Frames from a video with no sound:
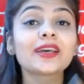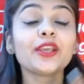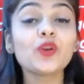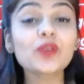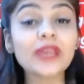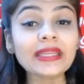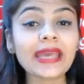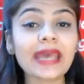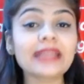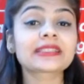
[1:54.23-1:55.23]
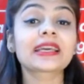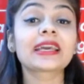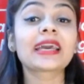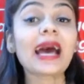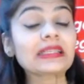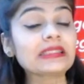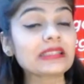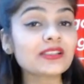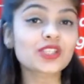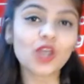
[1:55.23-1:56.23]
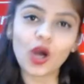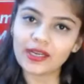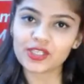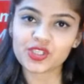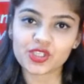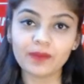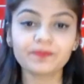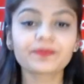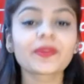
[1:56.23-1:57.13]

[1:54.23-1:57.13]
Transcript: you can get guaranteed scholarship,